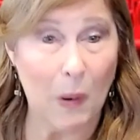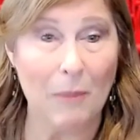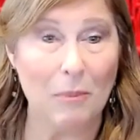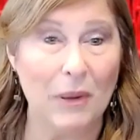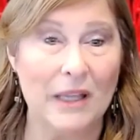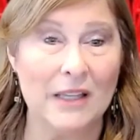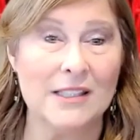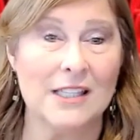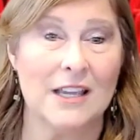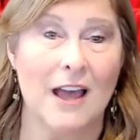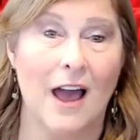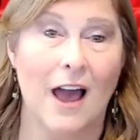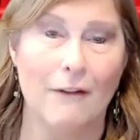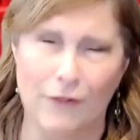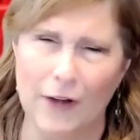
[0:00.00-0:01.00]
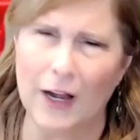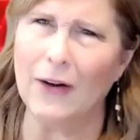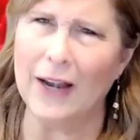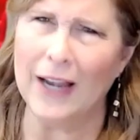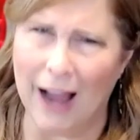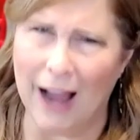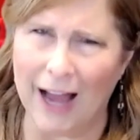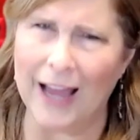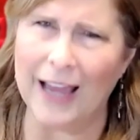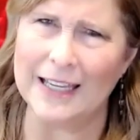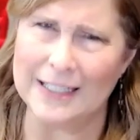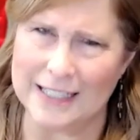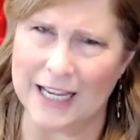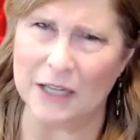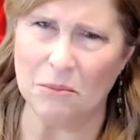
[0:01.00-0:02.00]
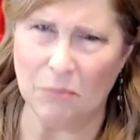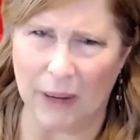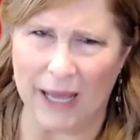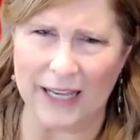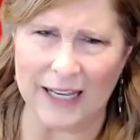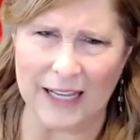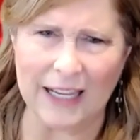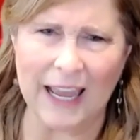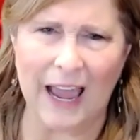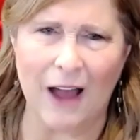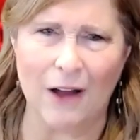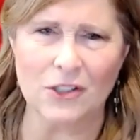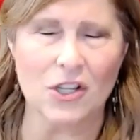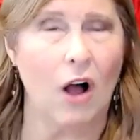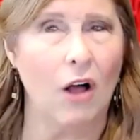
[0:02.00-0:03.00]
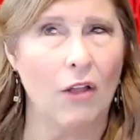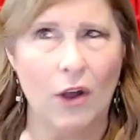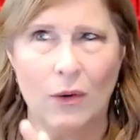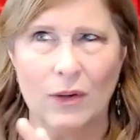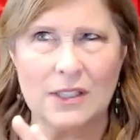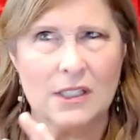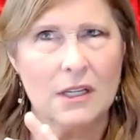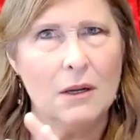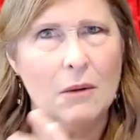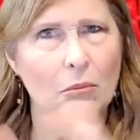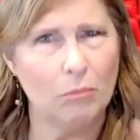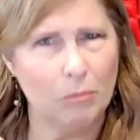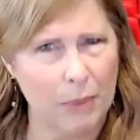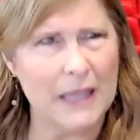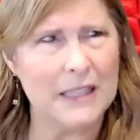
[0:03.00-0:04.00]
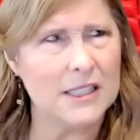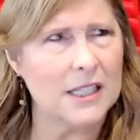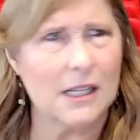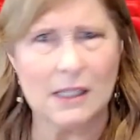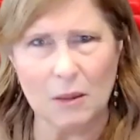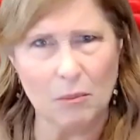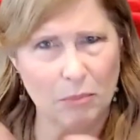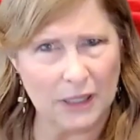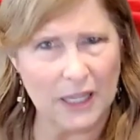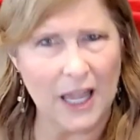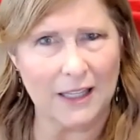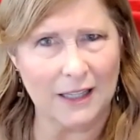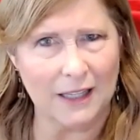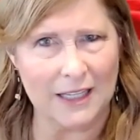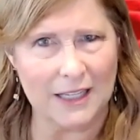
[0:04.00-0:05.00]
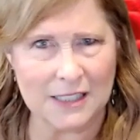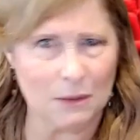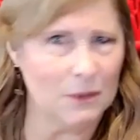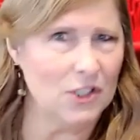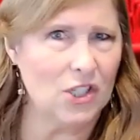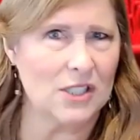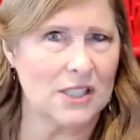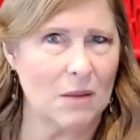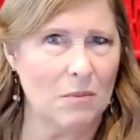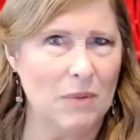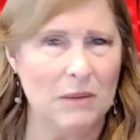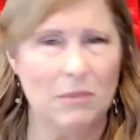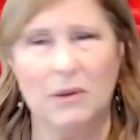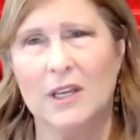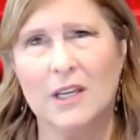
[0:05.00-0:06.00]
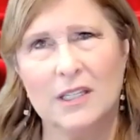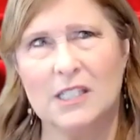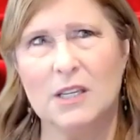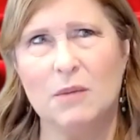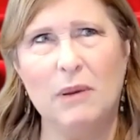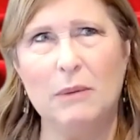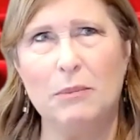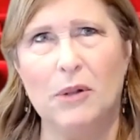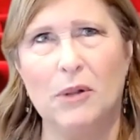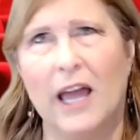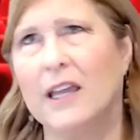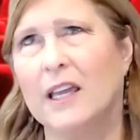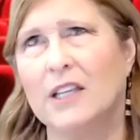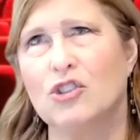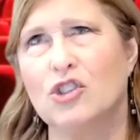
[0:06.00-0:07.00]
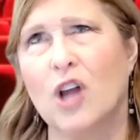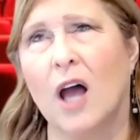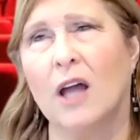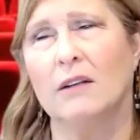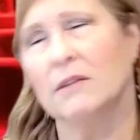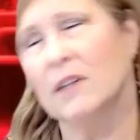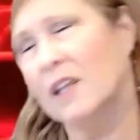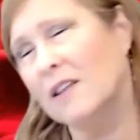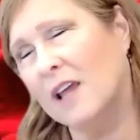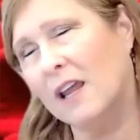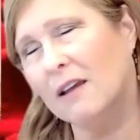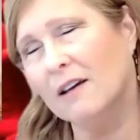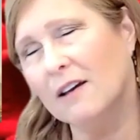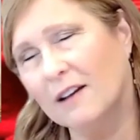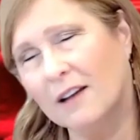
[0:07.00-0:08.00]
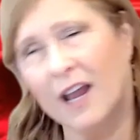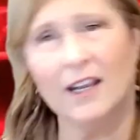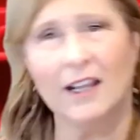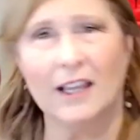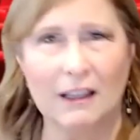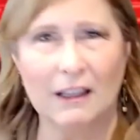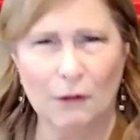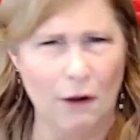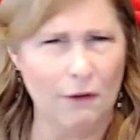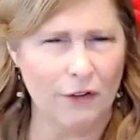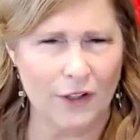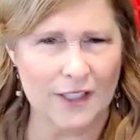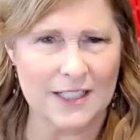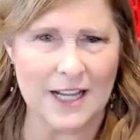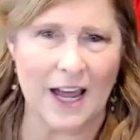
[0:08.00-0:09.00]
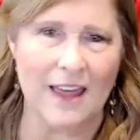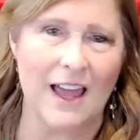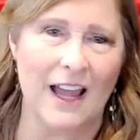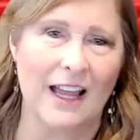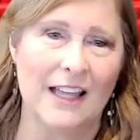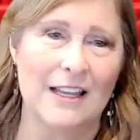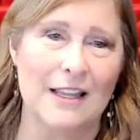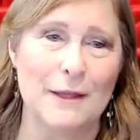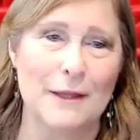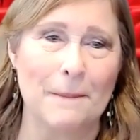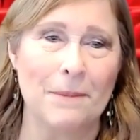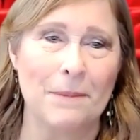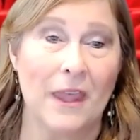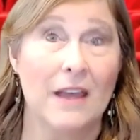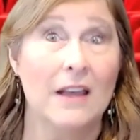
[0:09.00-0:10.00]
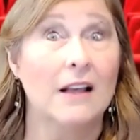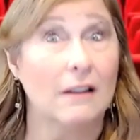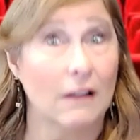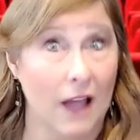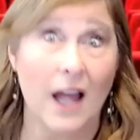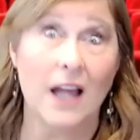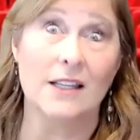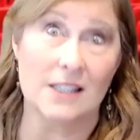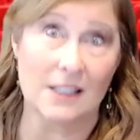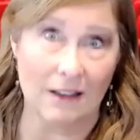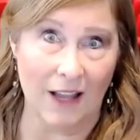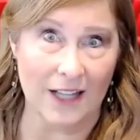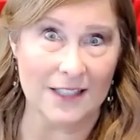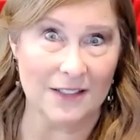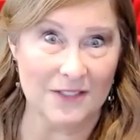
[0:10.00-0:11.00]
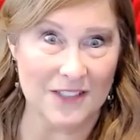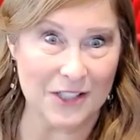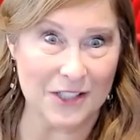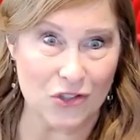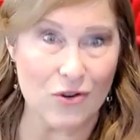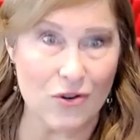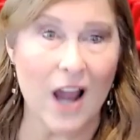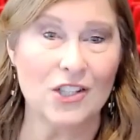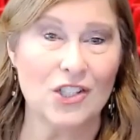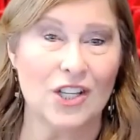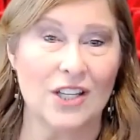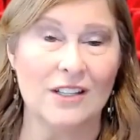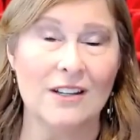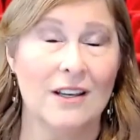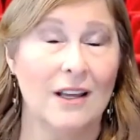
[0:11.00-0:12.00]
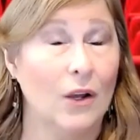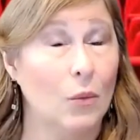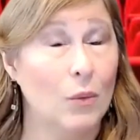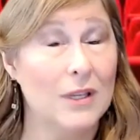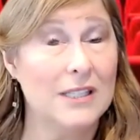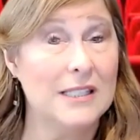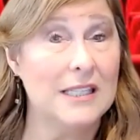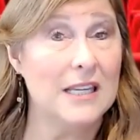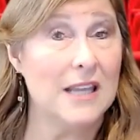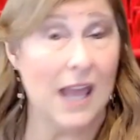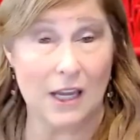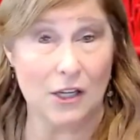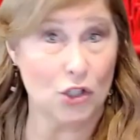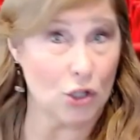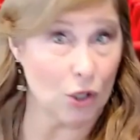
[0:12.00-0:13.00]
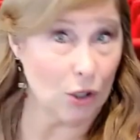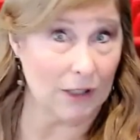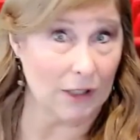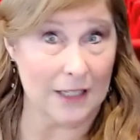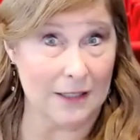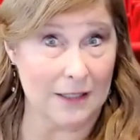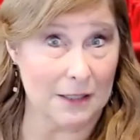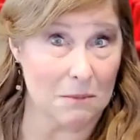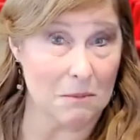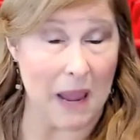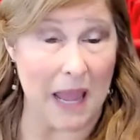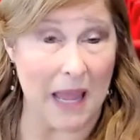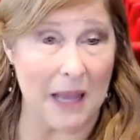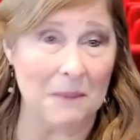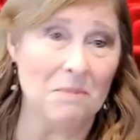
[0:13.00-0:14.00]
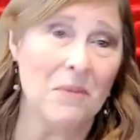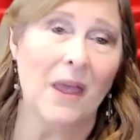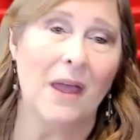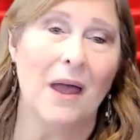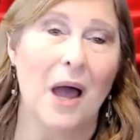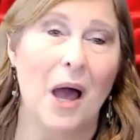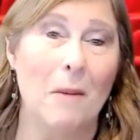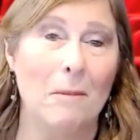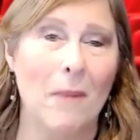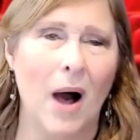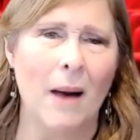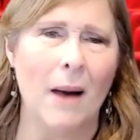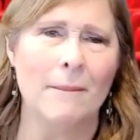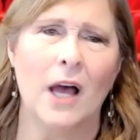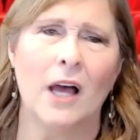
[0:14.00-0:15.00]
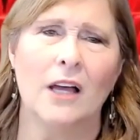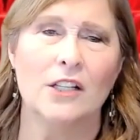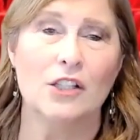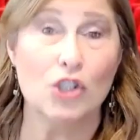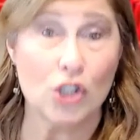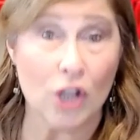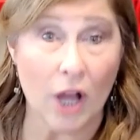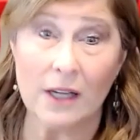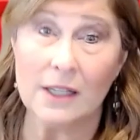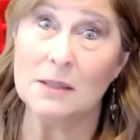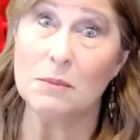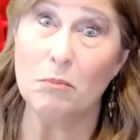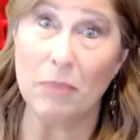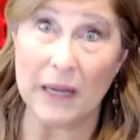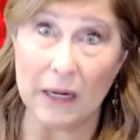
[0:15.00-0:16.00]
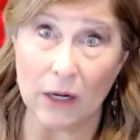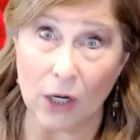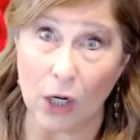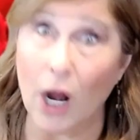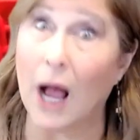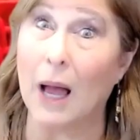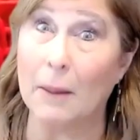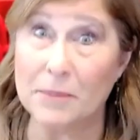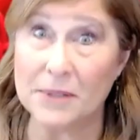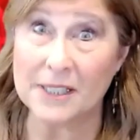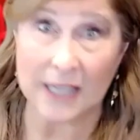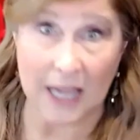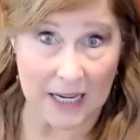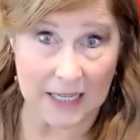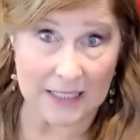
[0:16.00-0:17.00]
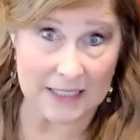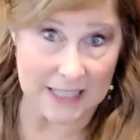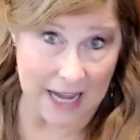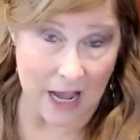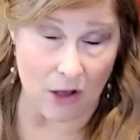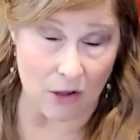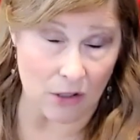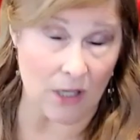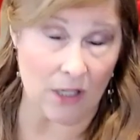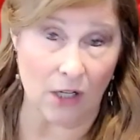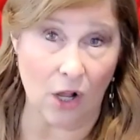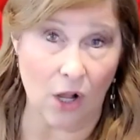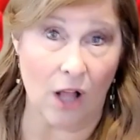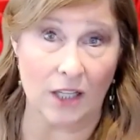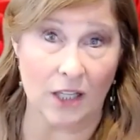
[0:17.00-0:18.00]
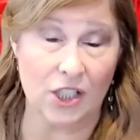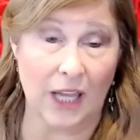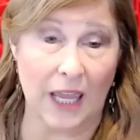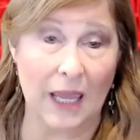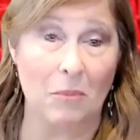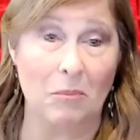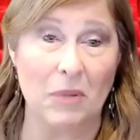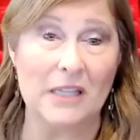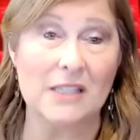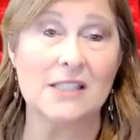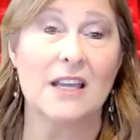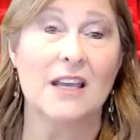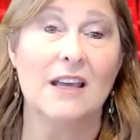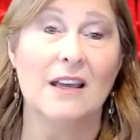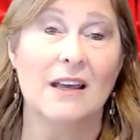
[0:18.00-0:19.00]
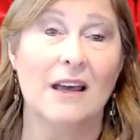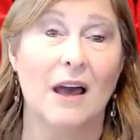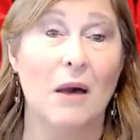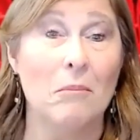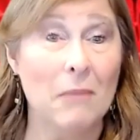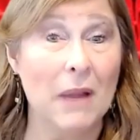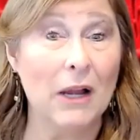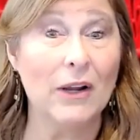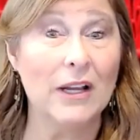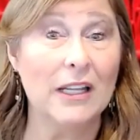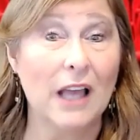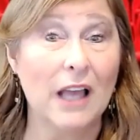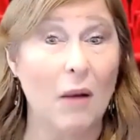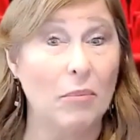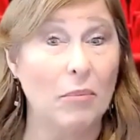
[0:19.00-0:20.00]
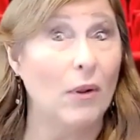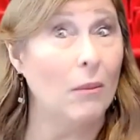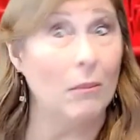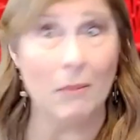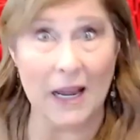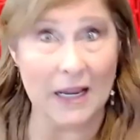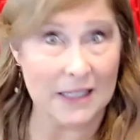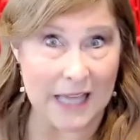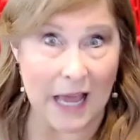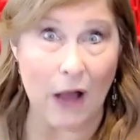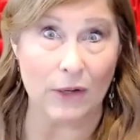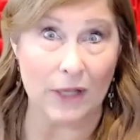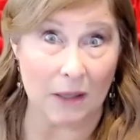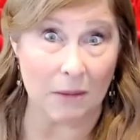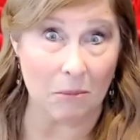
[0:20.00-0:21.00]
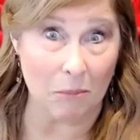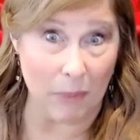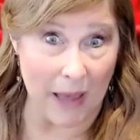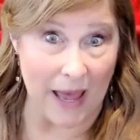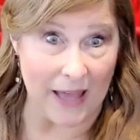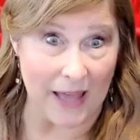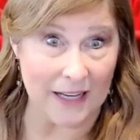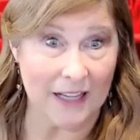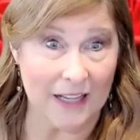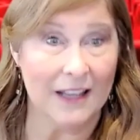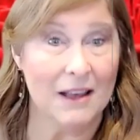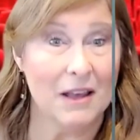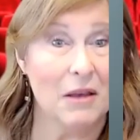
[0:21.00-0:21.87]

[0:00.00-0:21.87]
weapons, a very high dead body count, although it's basically bloodless, and we just see people like get shot and then they kind of keel over and die, that kind of thing. Lots and lots of destruction. We see a shirtless man. A mom chugs beer upside down on a college campus. A married couple makes out in bed.